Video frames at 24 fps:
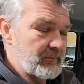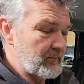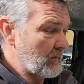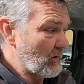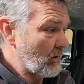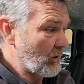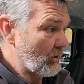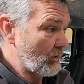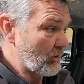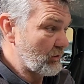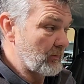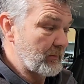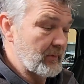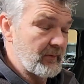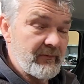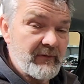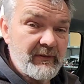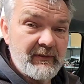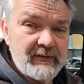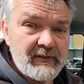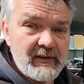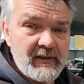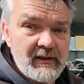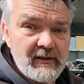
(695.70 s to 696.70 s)
or come and
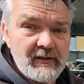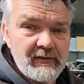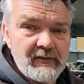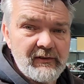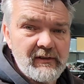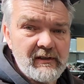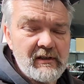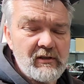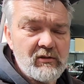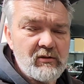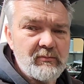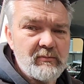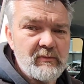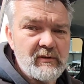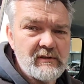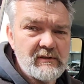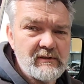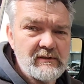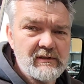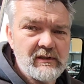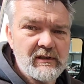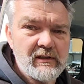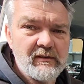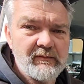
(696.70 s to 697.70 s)
visit us here in
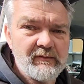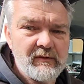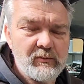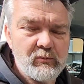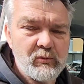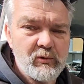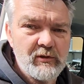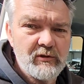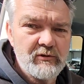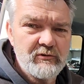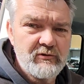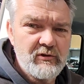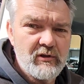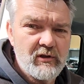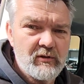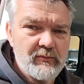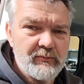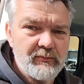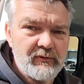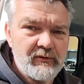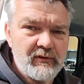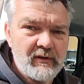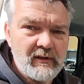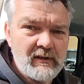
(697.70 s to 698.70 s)
the
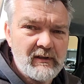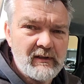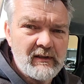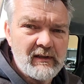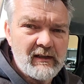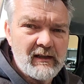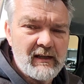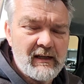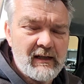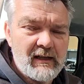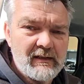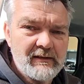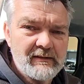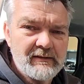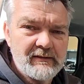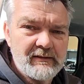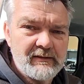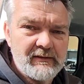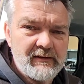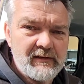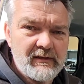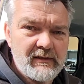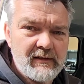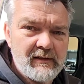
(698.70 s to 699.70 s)
workshops and
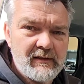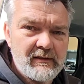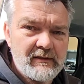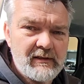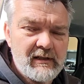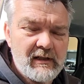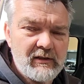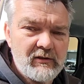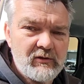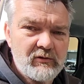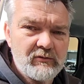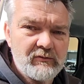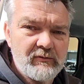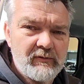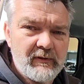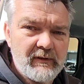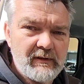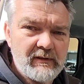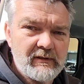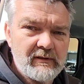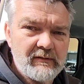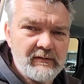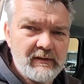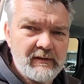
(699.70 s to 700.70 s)
get a good
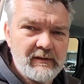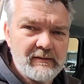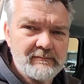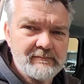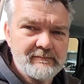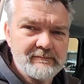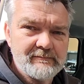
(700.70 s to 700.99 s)
feel of it.